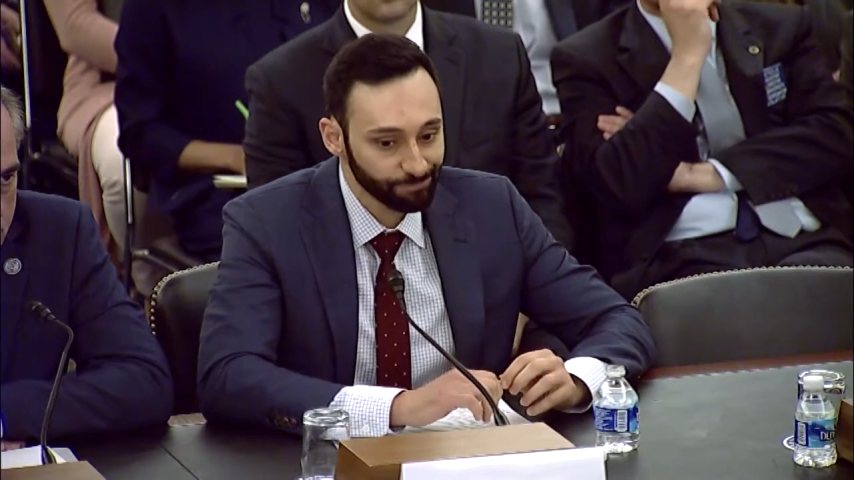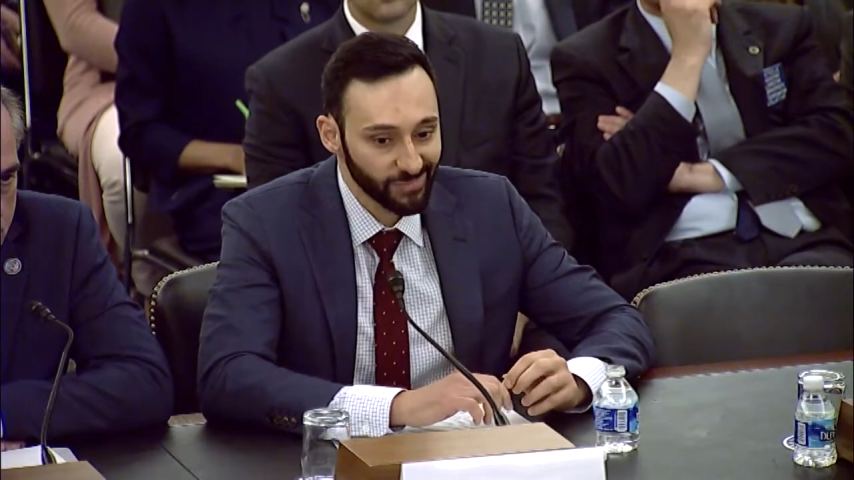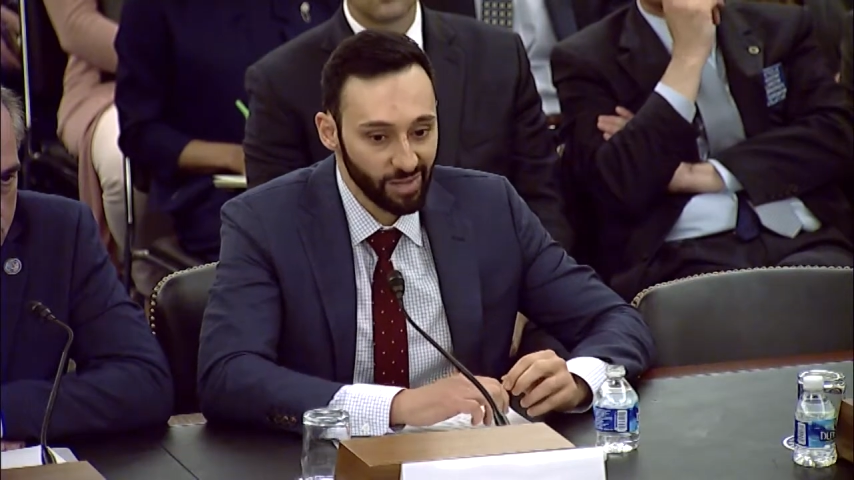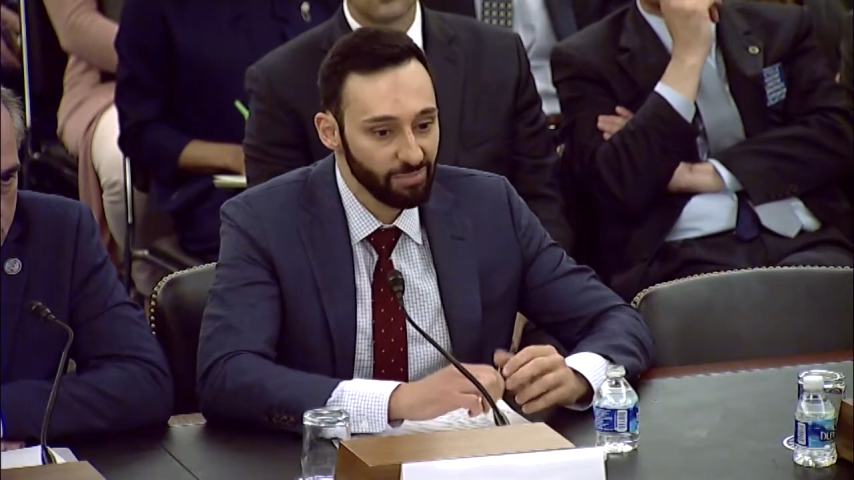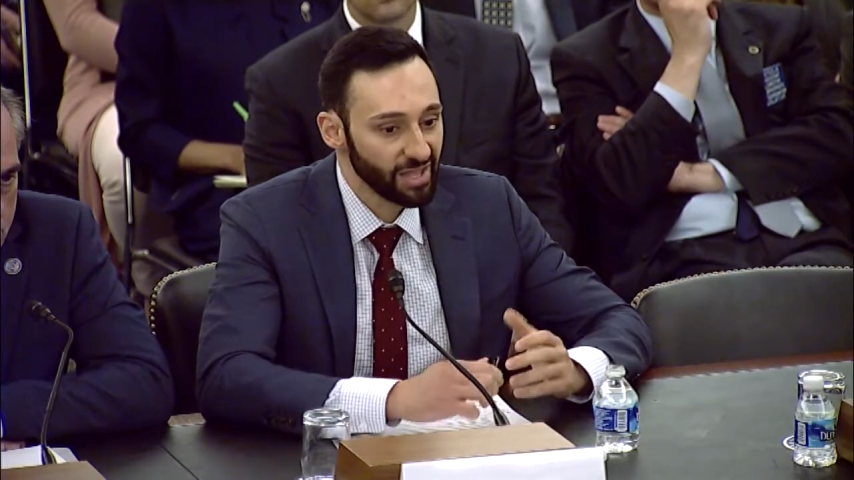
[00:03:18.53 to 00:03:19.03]

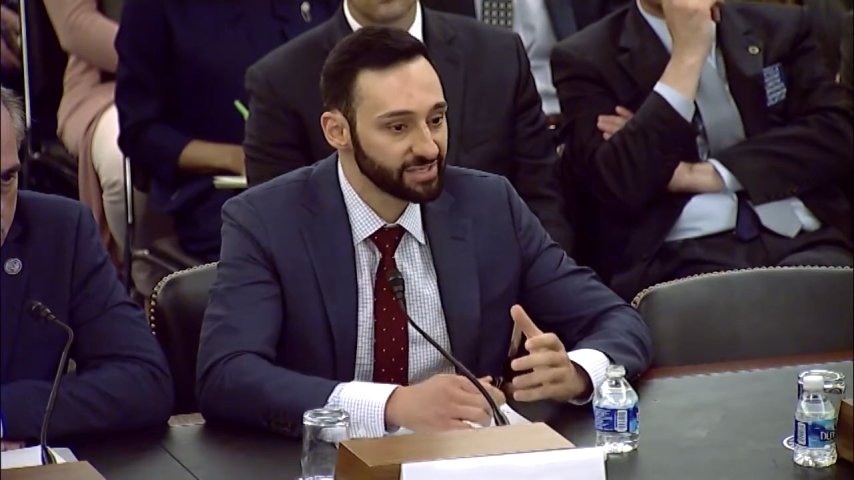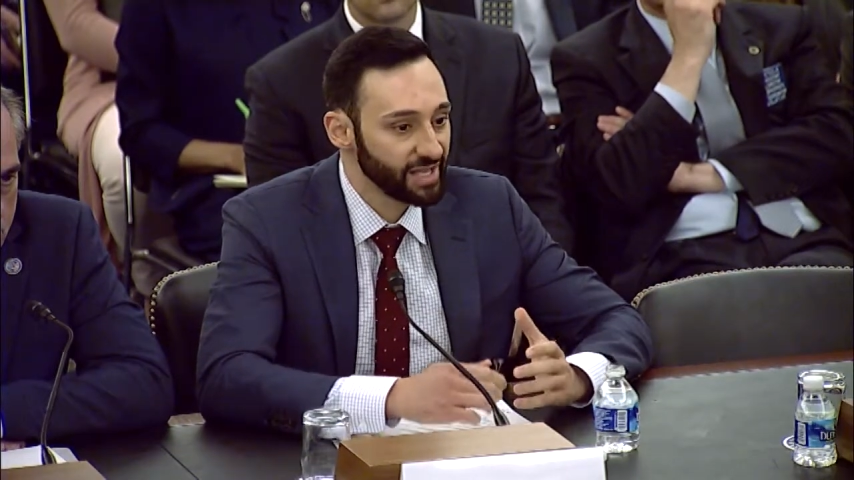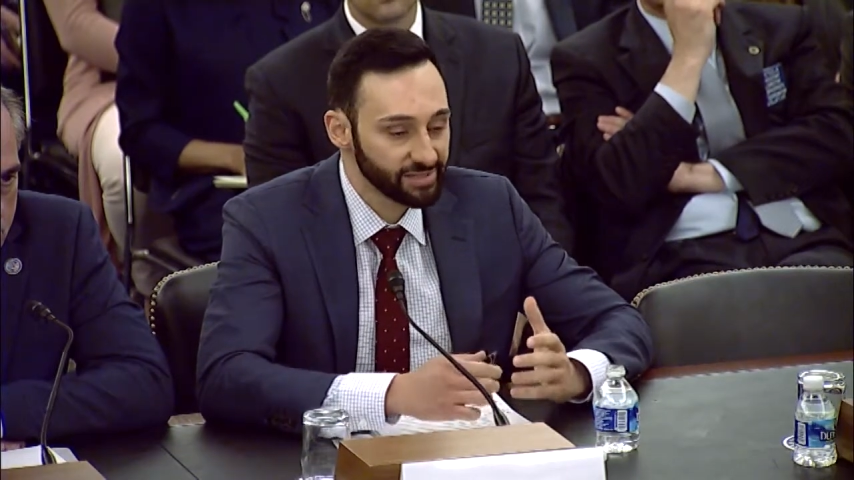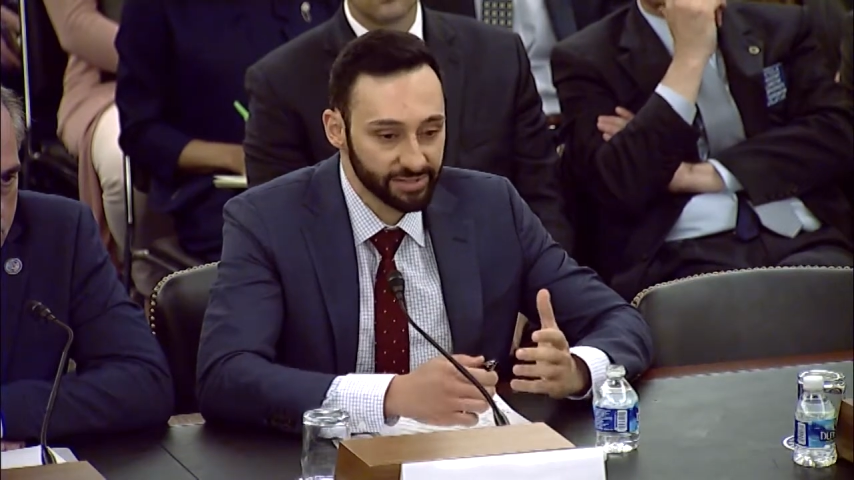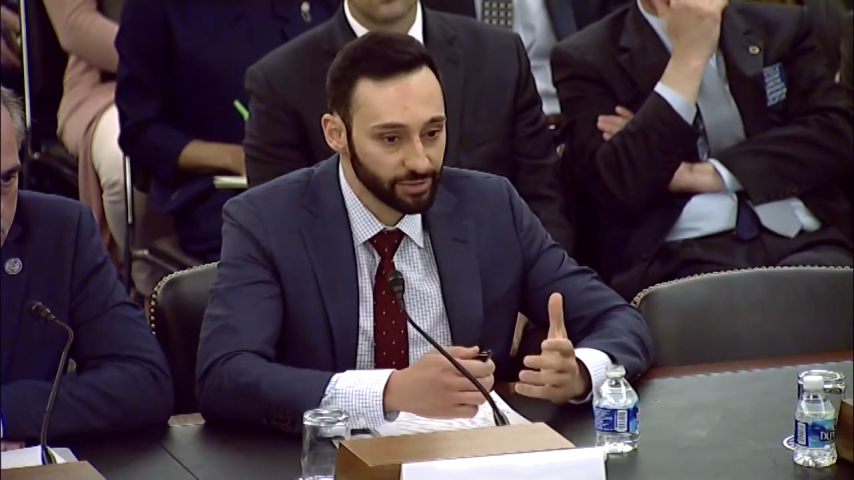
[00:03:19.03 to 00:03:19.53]
it makes
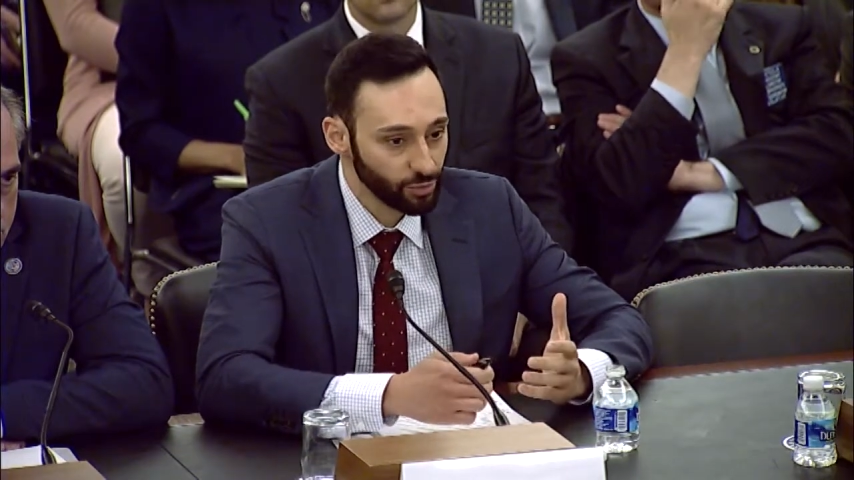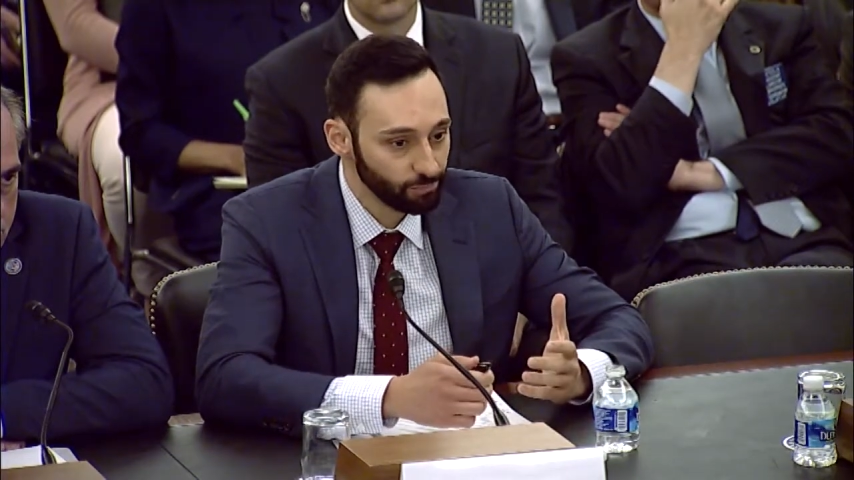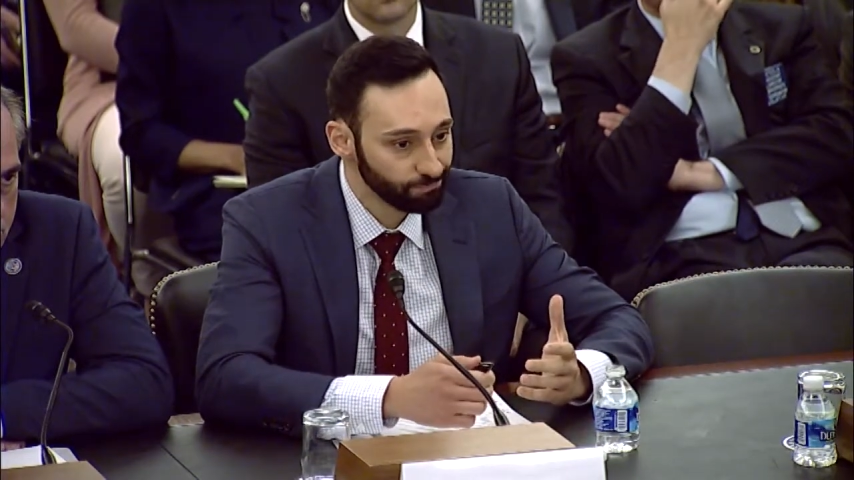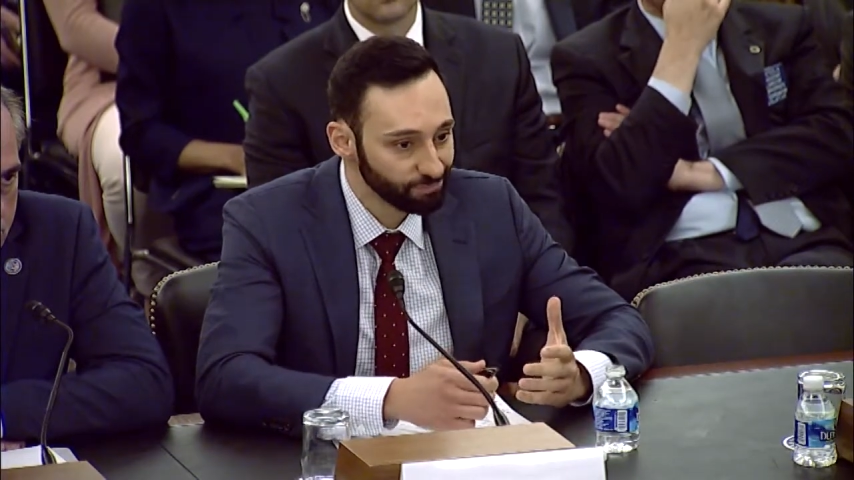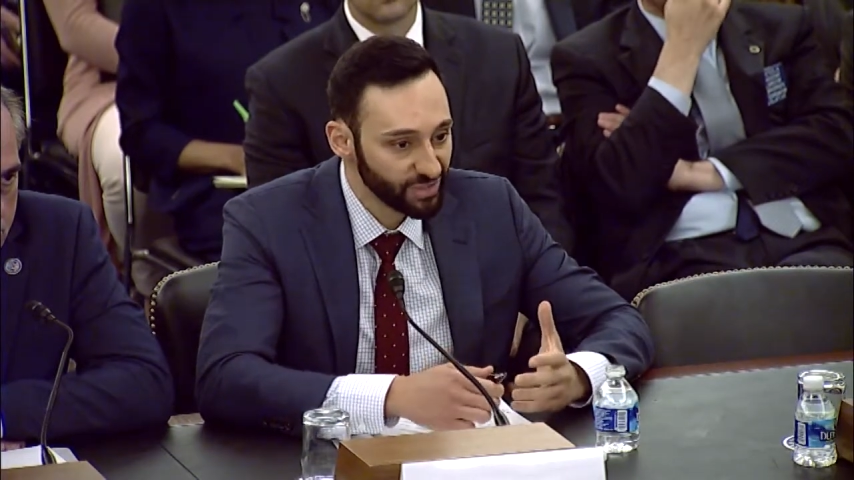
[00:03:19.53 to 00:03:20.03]
sense to
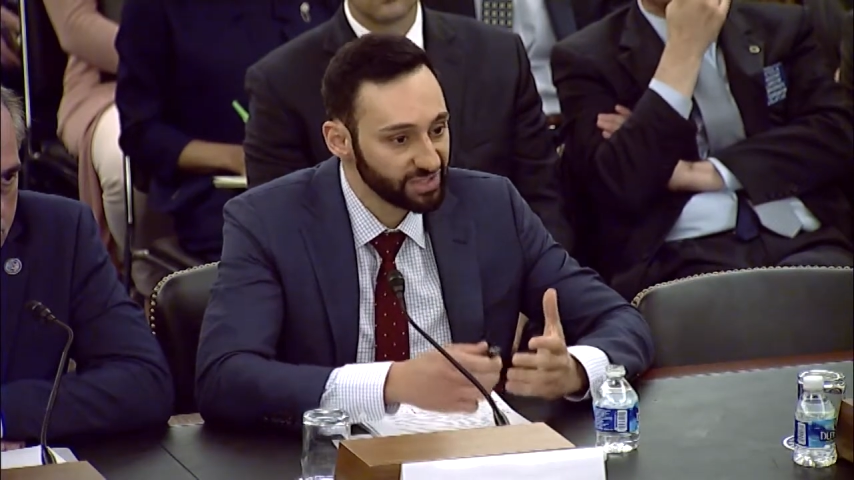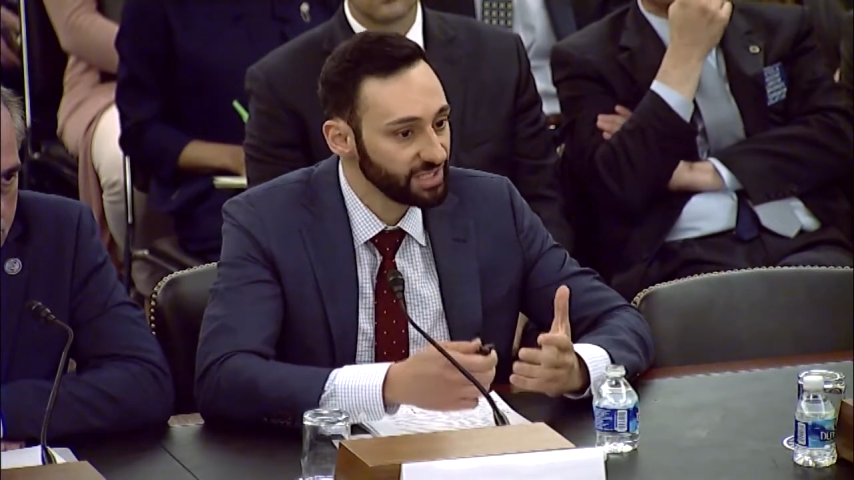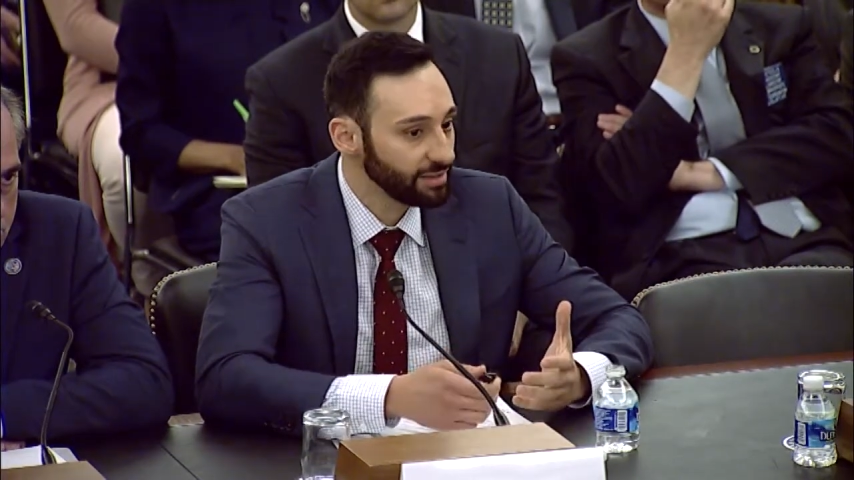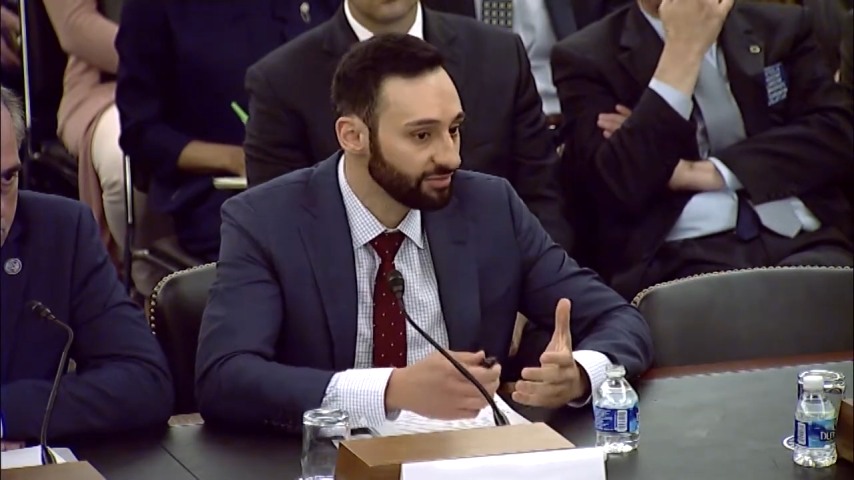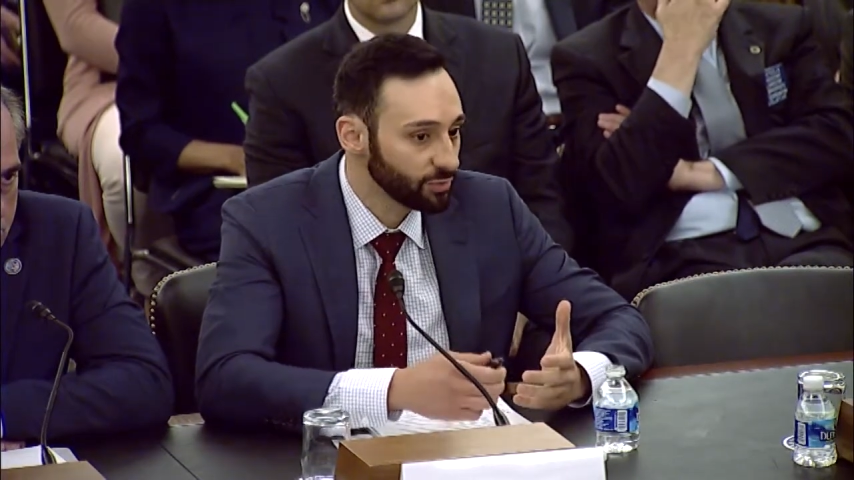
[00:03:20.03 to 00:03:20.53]
to
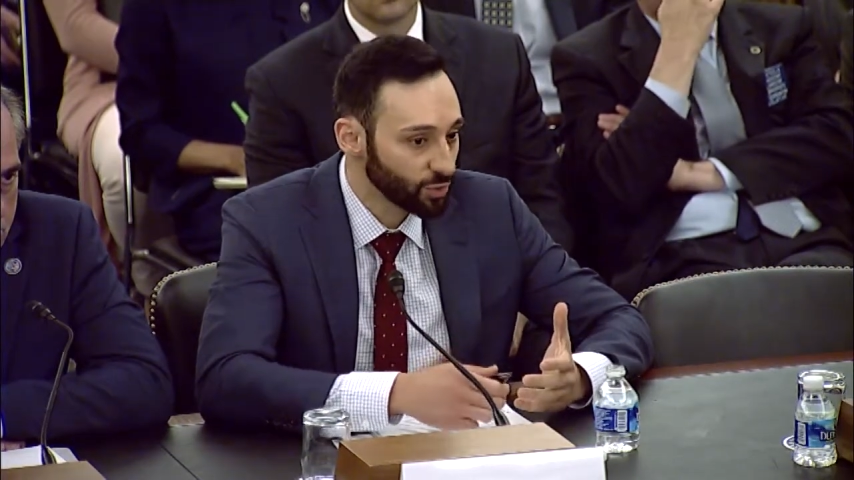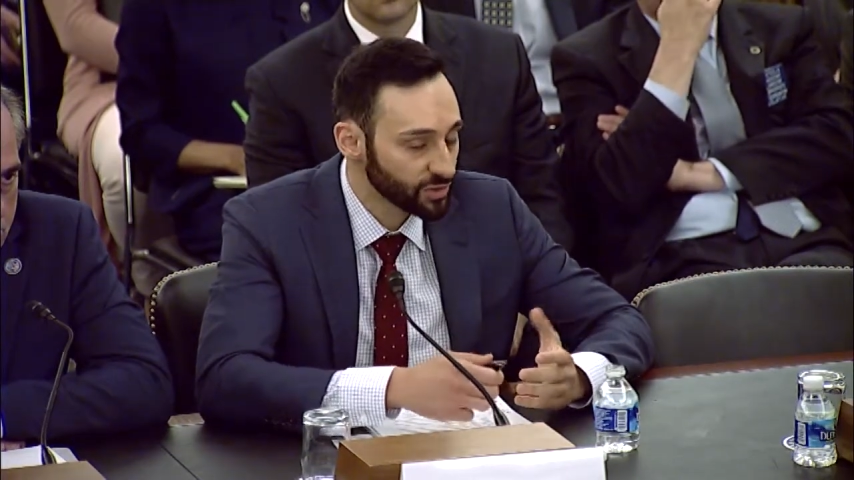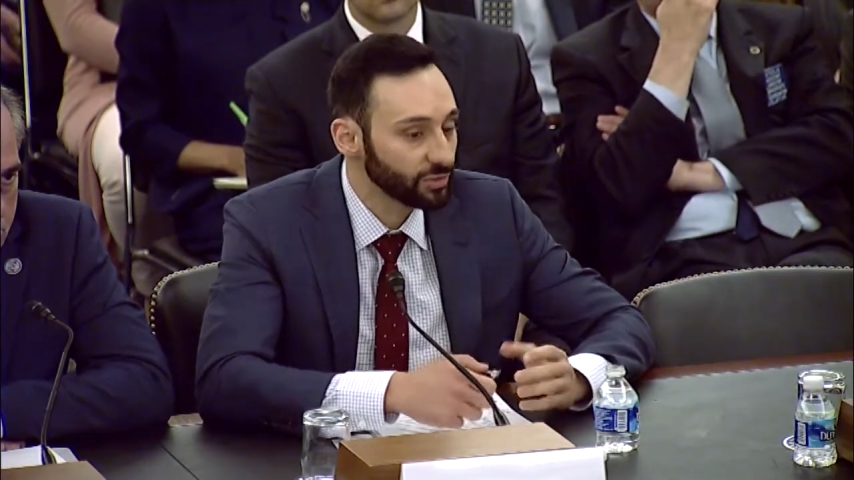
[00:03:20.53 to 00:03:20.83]
see if it works